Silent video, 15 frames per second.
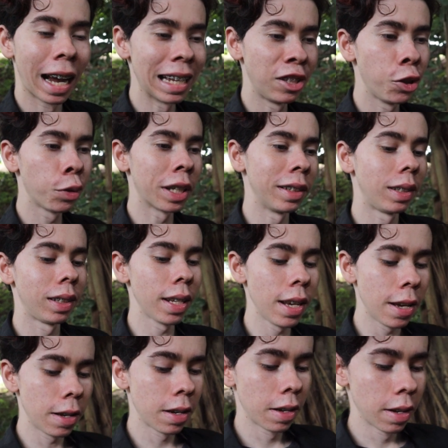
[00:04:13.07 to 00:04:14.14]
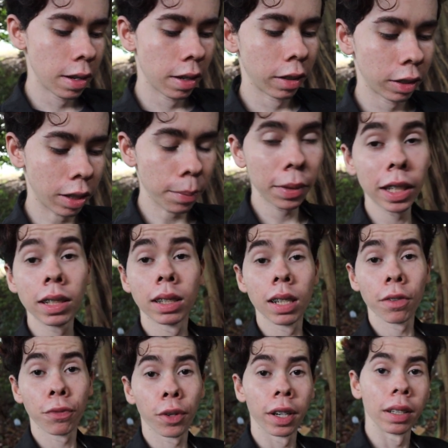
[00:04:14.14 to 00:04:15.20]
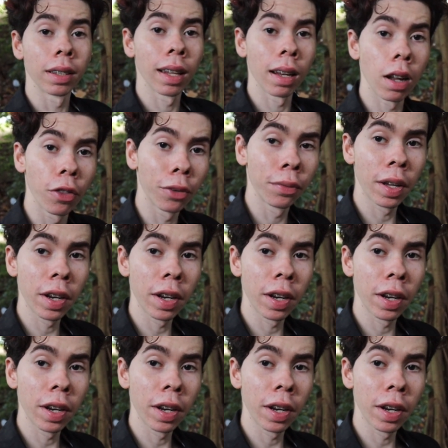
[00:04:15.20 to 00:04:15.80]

as you can see, something's different than other